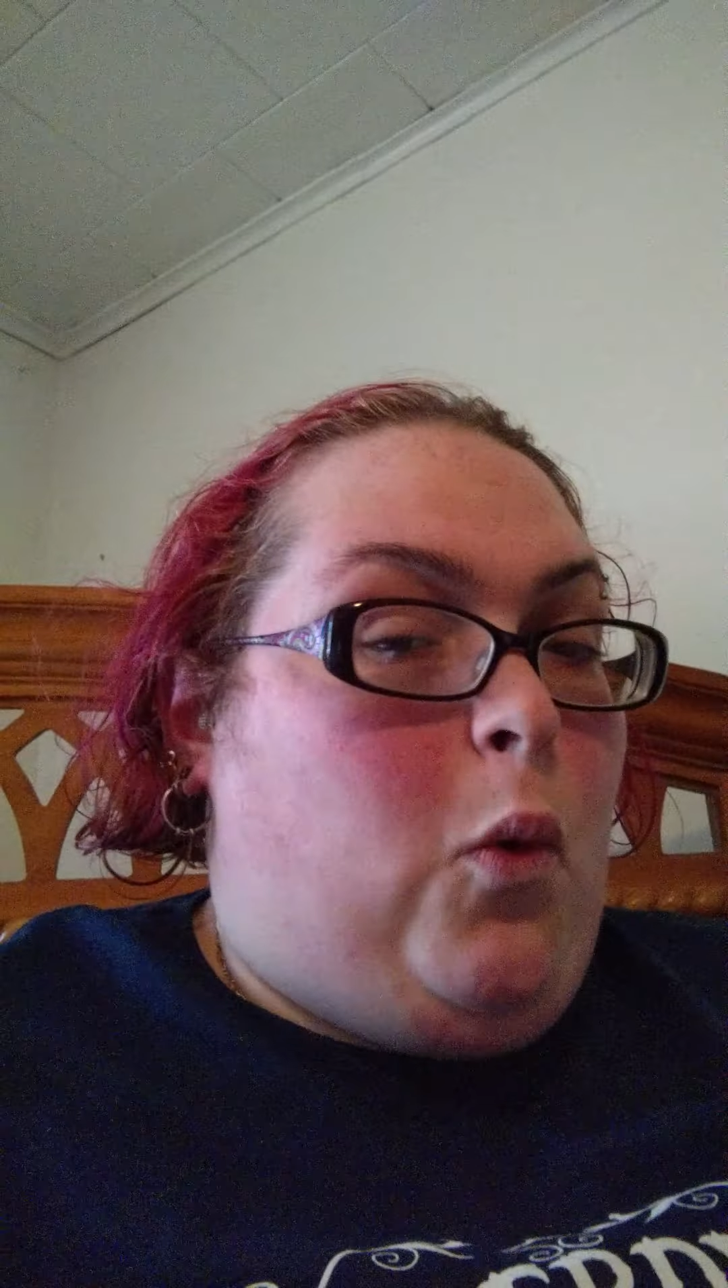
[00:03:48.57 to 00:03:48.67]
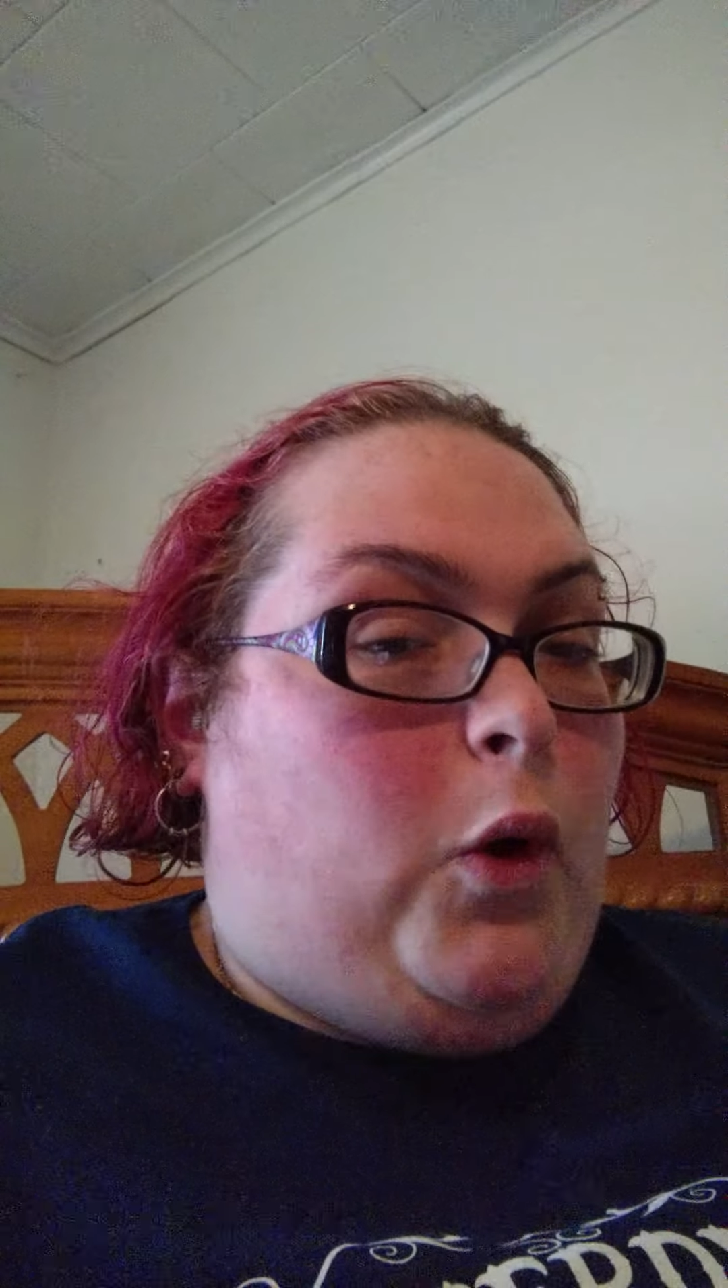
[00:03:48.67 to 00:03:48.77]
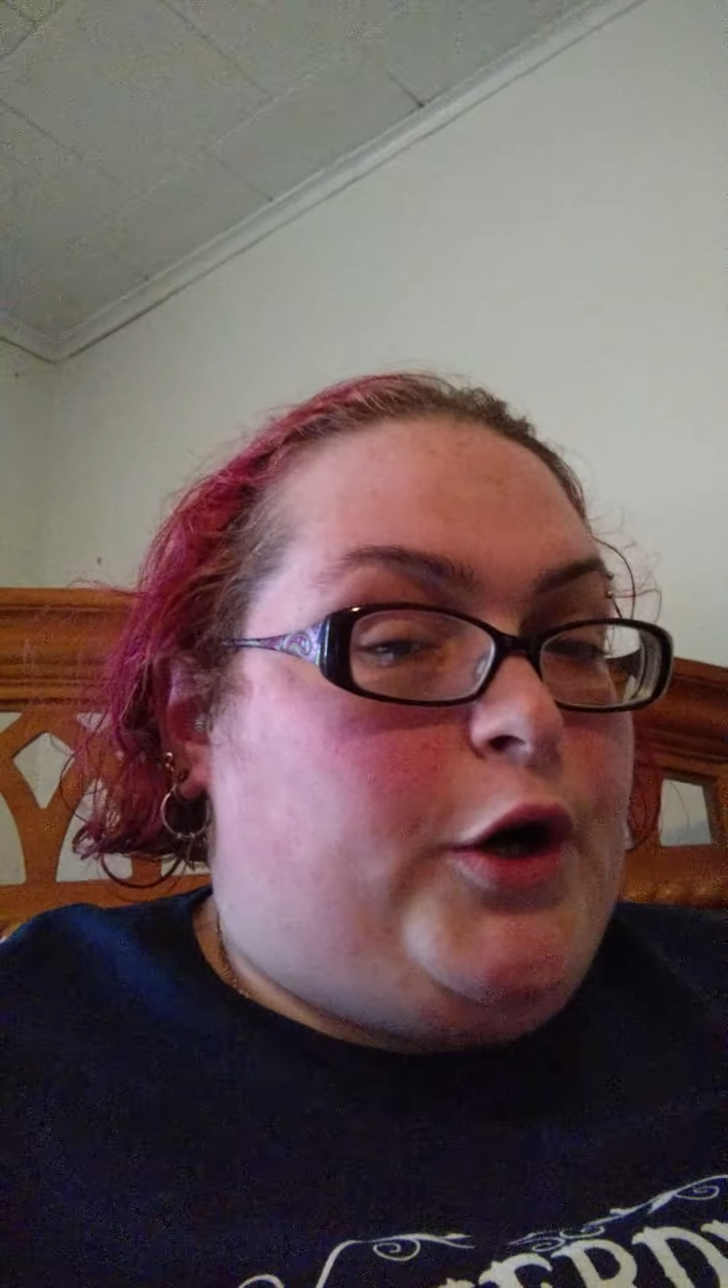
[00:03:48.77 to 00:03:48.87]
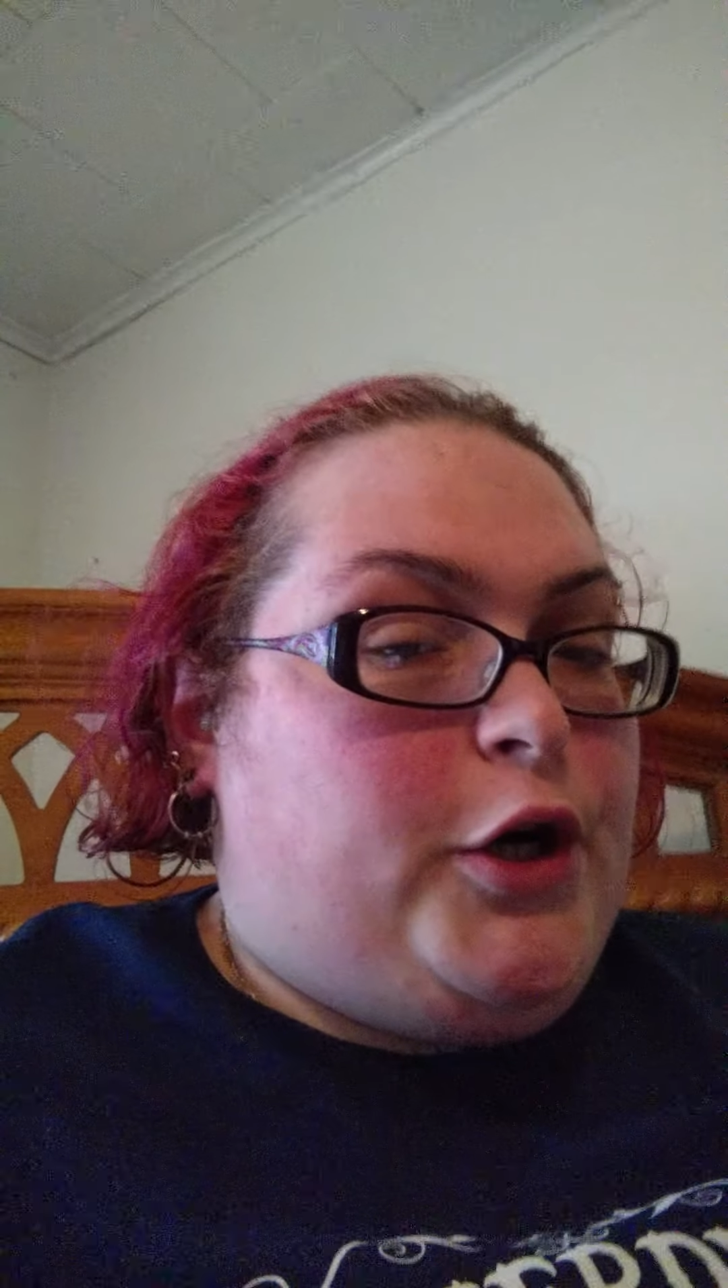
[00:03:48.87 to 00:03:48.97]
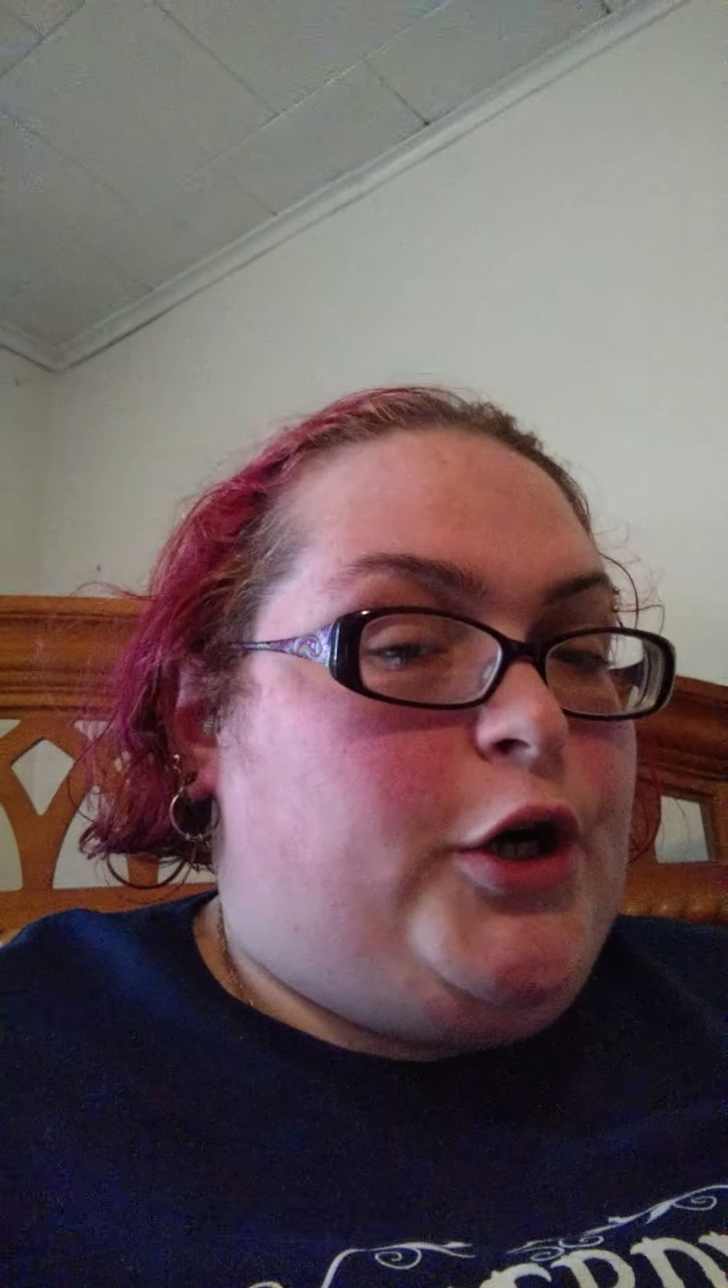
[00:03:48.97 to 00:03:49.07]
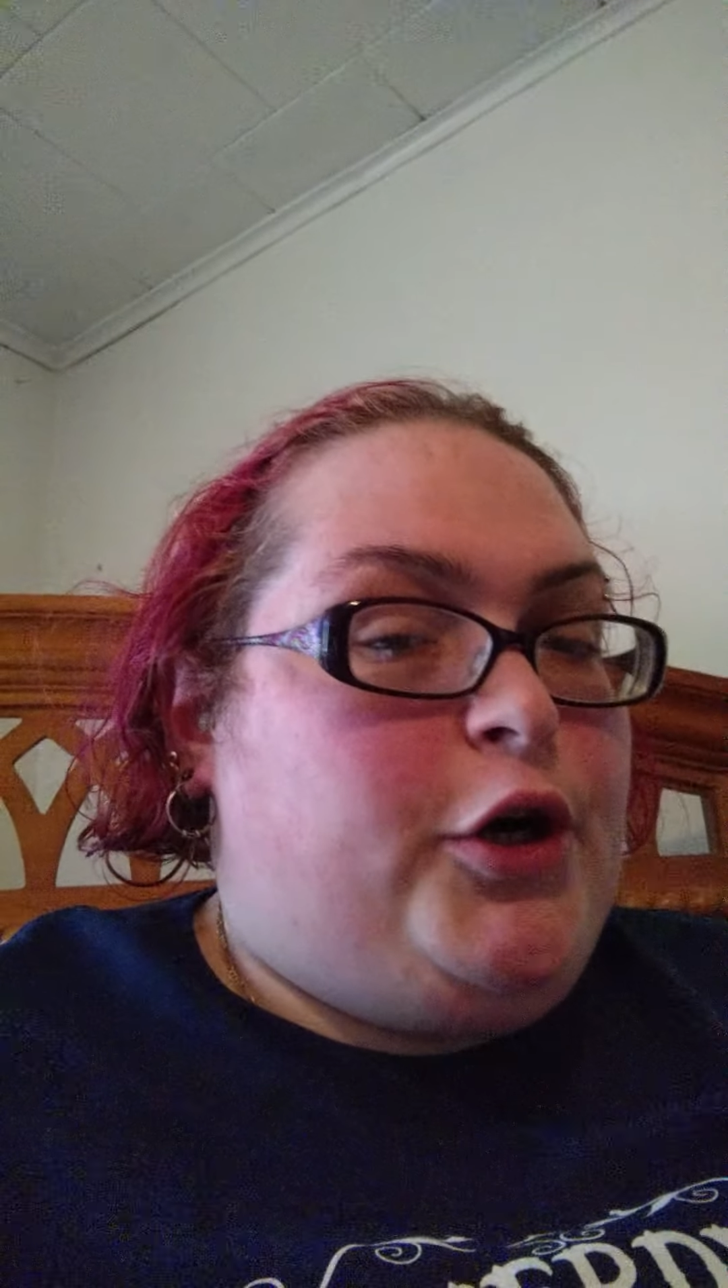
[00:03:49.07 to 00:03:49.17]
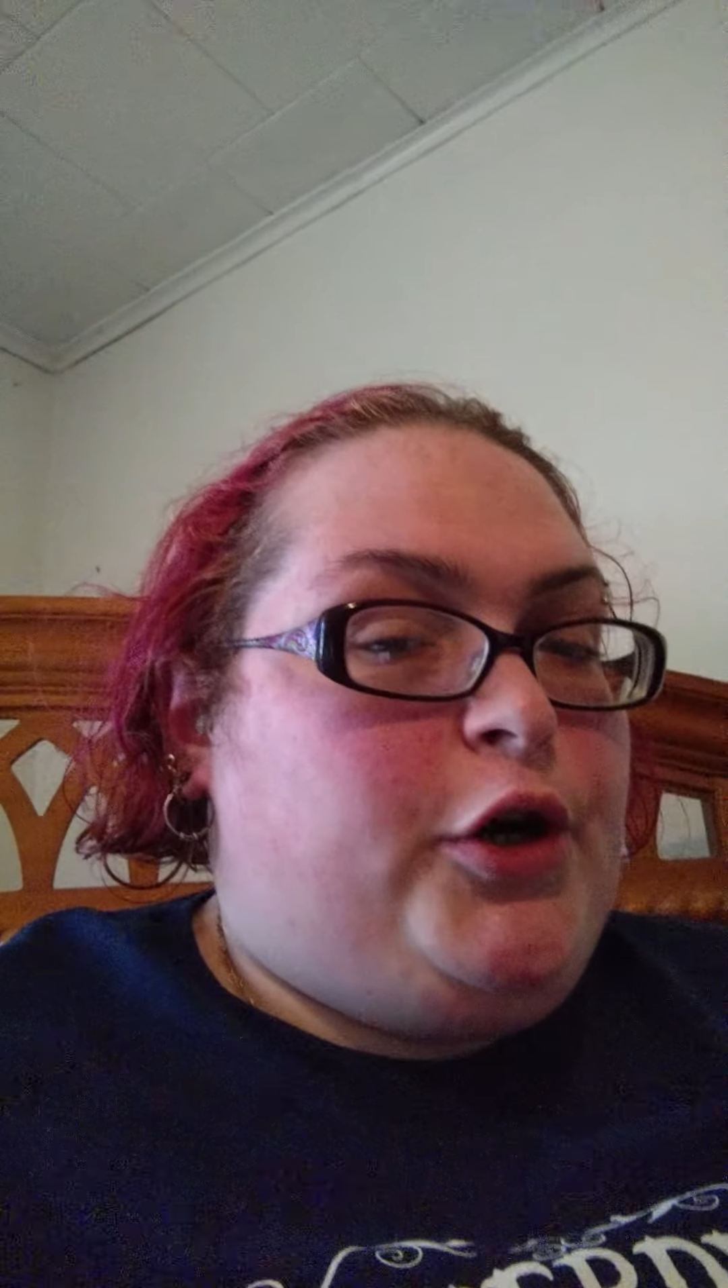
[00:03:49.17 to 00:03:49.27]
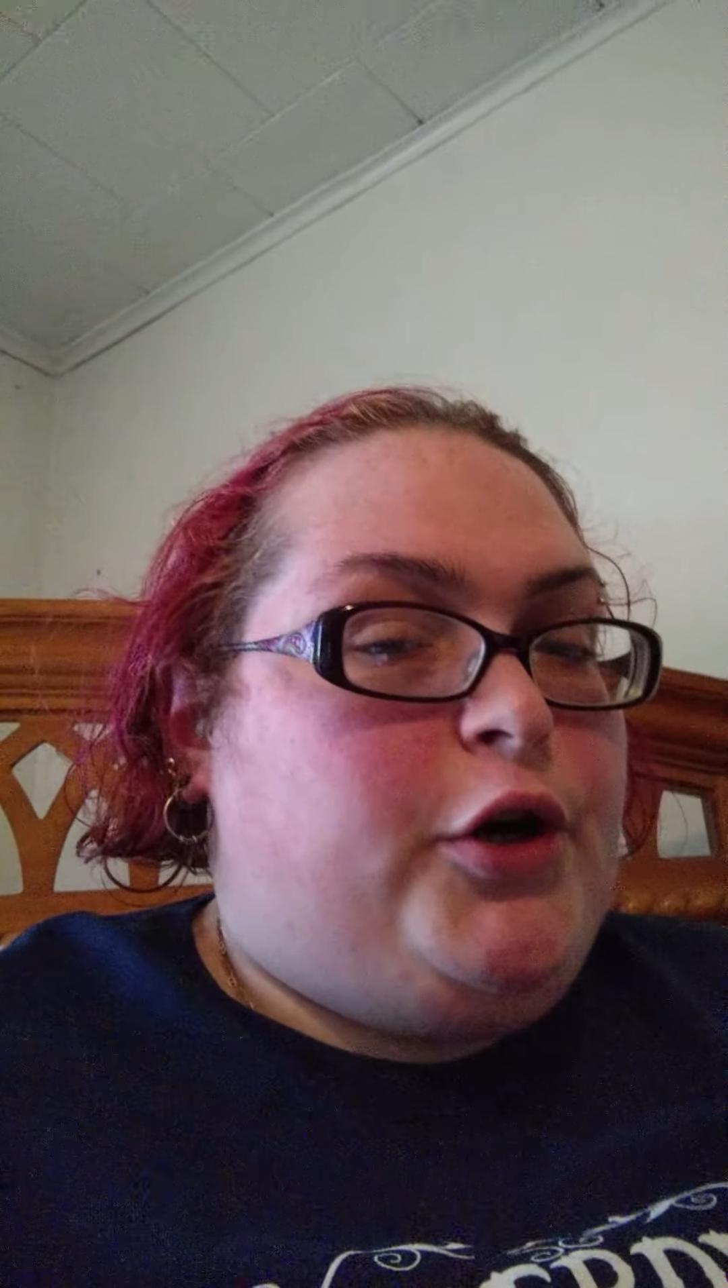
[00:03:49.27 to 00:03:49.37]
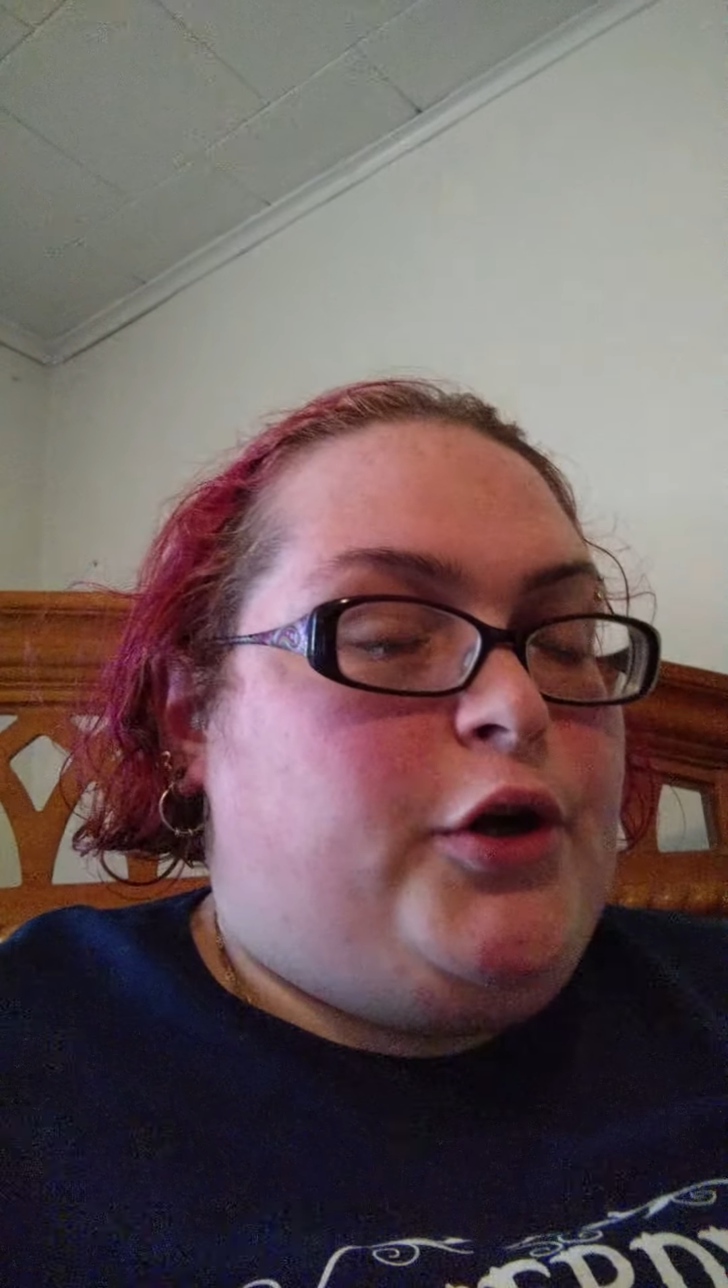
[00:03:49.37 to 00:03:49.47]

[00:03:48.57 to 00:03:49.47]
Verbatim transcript: order,